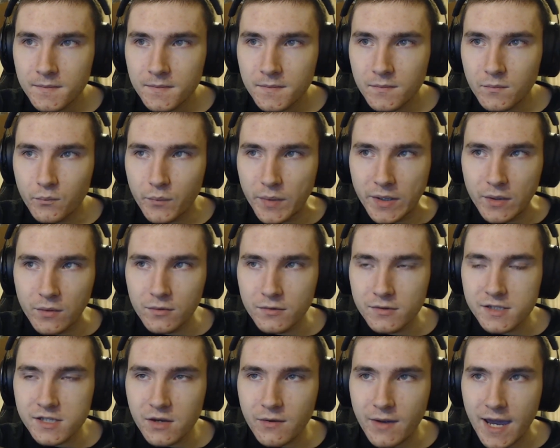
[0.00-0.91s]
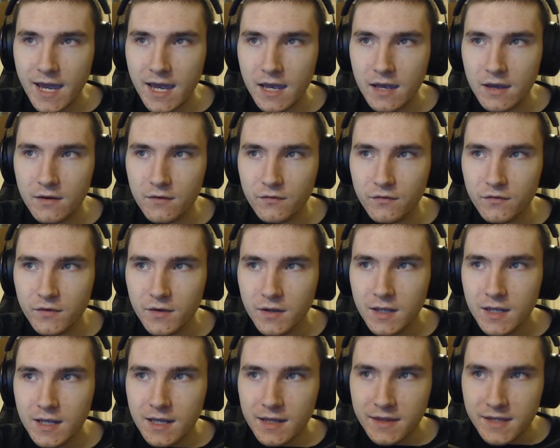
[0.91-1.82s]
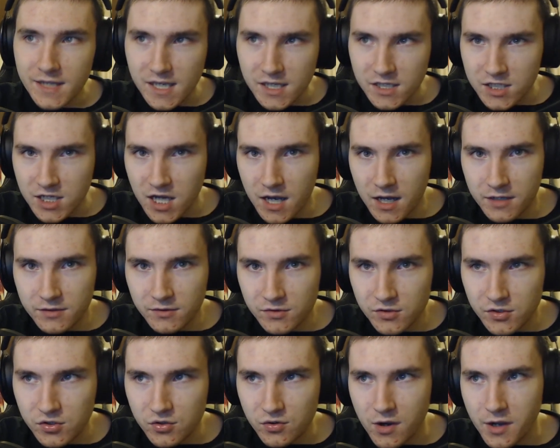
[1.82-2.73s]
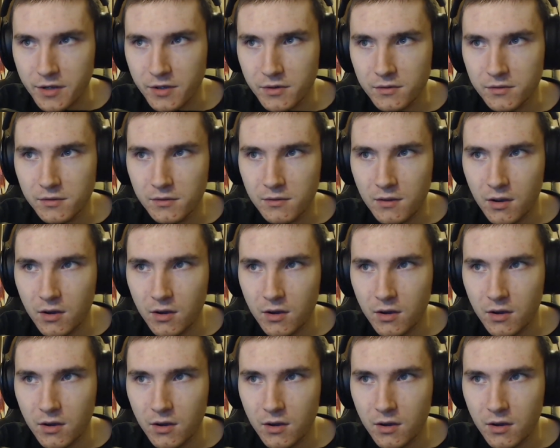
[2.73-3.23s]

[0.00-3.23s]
we also have the internal struggle